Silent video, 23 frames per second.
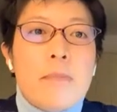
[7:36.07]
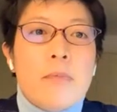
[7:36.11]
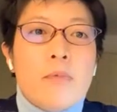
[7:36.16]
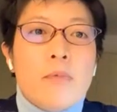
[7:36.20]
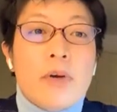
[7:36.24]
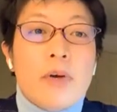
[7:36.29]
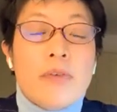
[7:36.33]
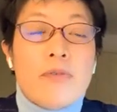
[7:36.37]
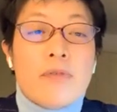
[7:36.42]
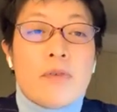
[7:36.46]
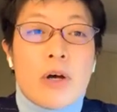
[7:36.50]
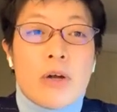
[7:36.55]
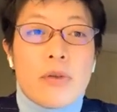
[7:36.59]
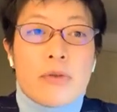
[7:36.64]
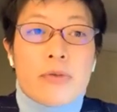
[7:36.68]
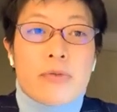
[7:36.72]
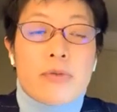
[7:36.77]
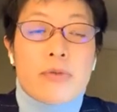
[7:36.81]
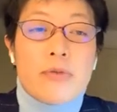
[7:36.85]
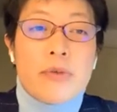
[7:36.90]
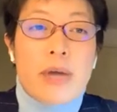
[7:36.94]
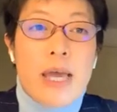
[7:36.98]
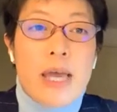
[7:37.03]
we've gone
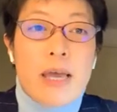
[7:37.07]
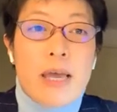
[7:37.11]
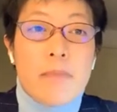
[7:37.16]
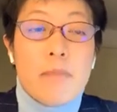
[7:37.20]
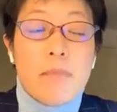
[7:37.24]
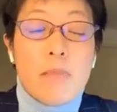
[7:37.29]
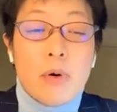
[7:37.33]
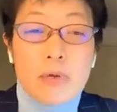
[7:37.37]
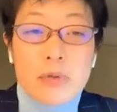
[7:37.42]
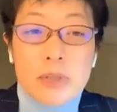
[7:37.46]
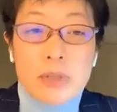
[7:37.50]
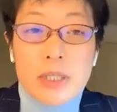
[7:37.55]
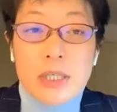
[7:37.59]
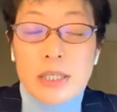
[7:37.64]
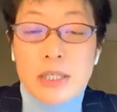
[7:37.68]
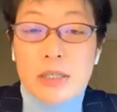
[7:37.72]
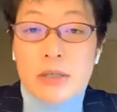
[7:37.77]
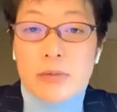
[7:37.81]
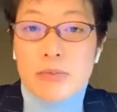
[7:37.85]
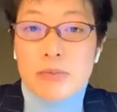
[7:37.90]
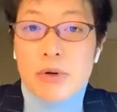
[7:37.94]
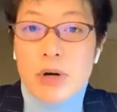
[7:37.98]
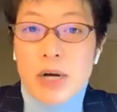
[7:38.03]
through a
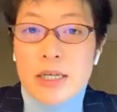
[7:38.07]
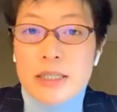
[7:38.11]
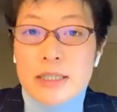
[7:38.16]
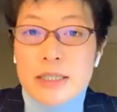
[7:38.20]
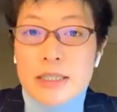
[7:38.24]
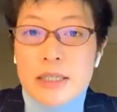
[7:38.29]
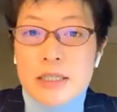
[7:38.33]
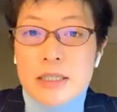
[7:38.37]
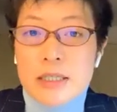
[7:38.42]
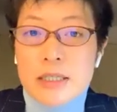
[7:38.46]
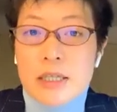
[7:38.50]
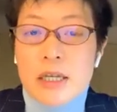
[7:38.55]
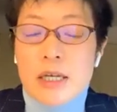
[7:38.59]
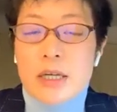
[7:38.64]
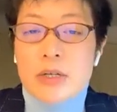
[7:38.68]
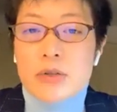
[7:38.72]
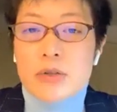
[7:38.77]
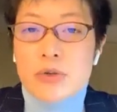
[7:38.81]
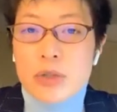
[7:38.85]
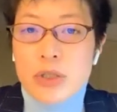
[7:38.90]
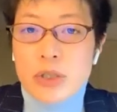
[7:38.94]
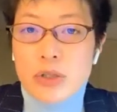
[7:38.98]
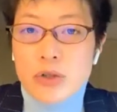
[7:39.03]
multi-year process
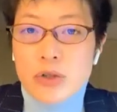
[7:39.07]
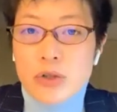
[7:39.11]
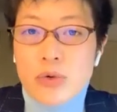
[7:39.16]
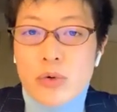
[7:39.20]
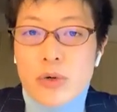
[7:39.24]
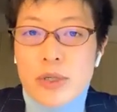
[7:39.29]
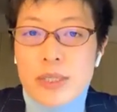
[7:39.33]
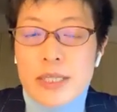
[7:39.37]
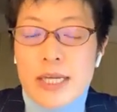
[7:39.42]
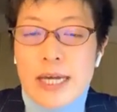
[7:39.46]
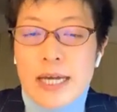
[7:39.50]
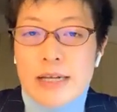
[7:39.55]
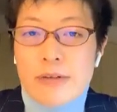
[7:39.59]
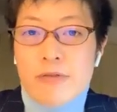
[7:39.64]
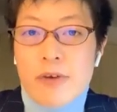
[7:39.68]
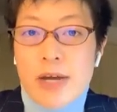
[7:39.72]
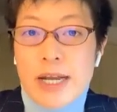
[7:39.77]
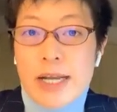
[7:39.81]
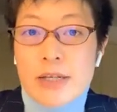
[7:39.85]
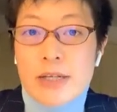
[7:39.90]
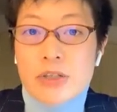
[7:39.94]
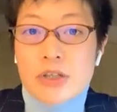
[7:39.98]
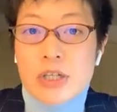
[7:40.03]
to ensure that
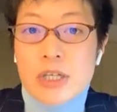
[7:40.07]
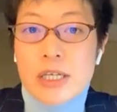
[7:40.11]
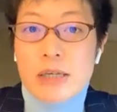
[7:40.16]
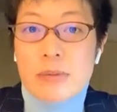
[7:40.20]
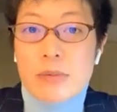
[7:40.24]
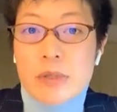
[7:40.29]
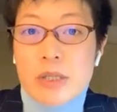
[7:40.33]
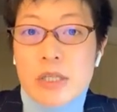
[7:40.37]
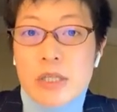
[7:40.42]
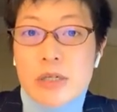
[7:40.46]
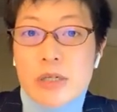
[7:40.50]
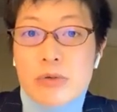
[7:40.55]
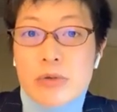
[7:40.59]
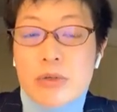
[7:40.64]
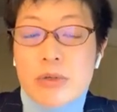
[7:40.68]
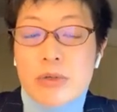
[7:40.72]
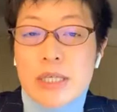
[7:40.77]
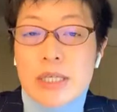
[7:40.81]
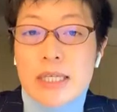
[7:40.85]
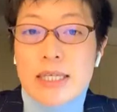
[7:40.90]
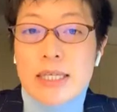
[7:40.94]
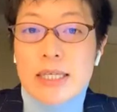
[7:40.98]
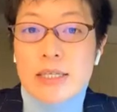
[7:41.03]
financially material
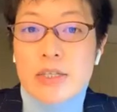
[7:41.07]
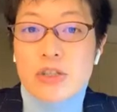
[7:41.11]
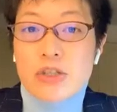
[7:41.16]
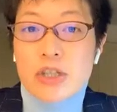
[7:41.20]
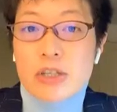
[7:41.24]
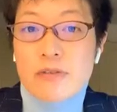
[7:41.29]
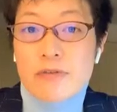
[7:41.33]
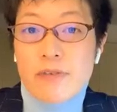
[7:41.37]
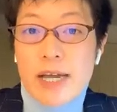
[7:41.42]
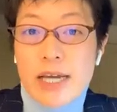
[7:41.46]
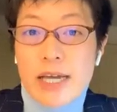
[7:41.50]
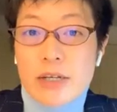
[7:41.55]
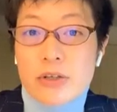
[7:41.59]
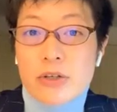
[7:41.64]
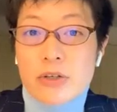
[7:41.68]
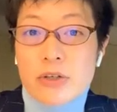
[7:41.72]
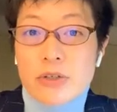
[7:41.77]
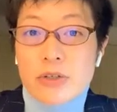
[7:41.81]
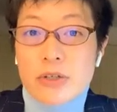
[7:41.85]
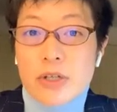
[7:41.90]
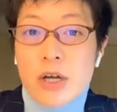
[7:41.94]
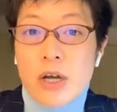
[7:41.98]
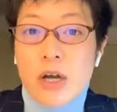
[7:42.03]
ESG
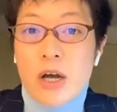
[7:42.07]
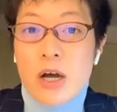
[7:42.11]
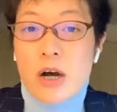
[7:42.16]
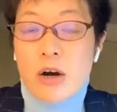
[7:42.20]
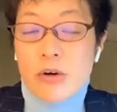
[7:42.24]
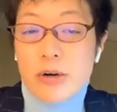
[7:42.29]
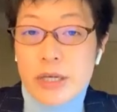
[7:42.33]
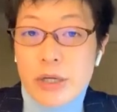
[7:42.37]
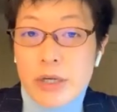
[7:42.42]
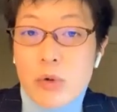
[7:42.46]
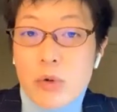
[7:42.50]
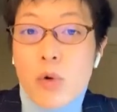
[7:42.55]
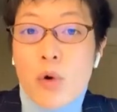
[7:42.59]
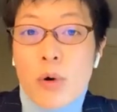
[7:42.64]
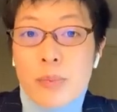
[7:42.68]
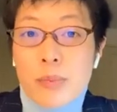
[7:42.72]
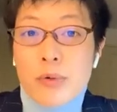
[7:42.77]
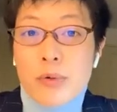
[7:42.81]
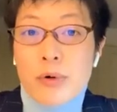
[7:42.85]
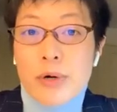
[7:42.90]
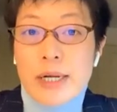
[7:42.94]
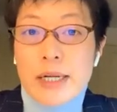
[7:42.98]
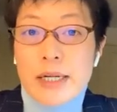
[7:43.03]
factors are
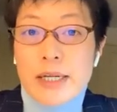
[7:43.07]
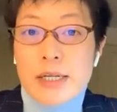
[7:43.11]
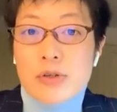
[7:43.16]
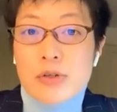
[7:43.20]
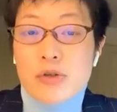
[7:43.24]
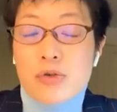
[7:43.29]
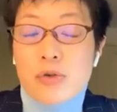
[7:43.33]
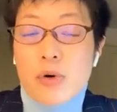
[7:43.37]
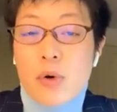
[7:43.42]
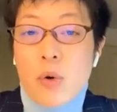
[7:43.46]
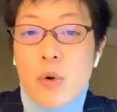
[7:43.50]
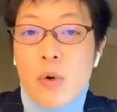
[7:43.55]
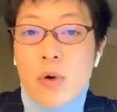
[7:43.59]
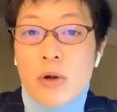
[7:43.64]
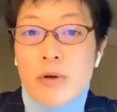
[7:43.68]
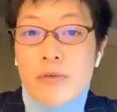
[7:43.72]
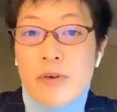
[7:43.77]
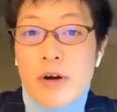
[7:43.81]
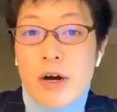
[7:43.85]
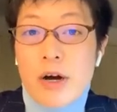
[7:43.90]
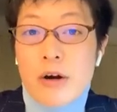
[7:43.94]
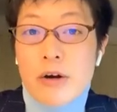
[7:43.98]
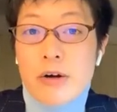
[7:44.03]
incorporated into all
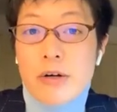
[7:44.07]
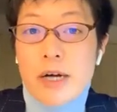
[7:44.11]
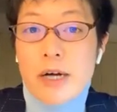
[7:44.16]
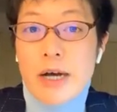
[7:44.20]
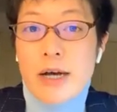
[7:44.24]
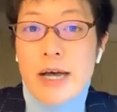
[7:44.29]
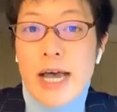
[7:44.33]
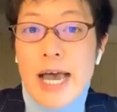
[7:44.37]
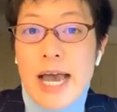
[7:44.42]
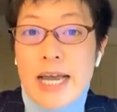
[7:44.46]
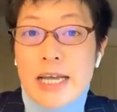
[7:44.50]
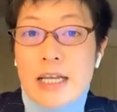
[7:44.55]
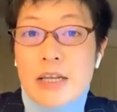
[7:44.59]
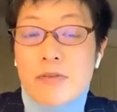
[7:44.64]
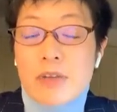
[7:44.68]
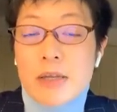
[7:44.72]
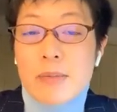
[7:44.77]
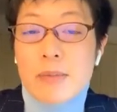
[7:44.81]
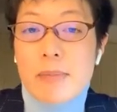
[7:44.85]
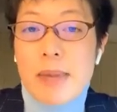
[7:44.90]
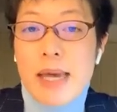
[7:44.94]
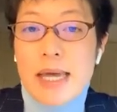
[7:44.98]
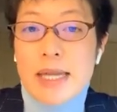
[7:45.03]
of our
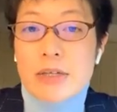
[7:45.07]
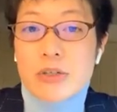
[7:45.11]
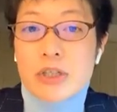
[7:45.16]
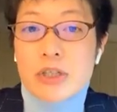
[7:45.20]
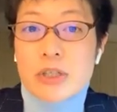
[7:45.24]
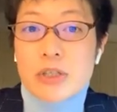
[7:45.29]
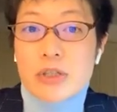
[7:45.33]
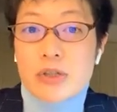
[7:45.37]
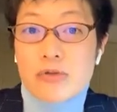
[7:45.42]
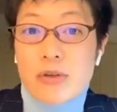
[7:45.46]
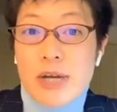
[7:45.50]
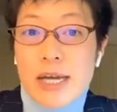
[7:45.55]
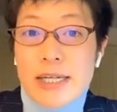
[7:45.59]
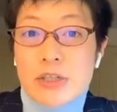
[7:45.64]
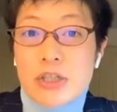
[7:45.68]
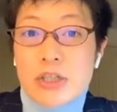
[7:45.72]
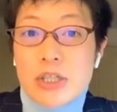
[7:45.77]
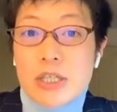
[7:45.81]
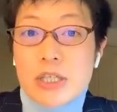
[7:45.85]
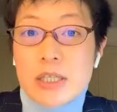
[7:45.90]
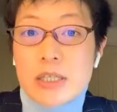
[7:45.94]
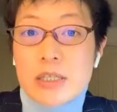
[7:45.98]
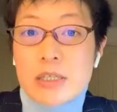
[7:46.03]
actively managed
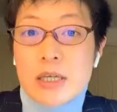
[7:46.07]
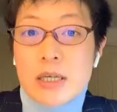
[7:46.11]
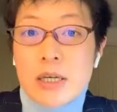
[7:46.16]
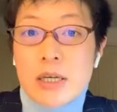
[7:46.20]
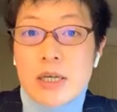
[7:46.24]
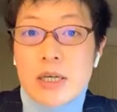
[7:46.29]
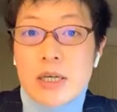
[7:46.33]
strategies.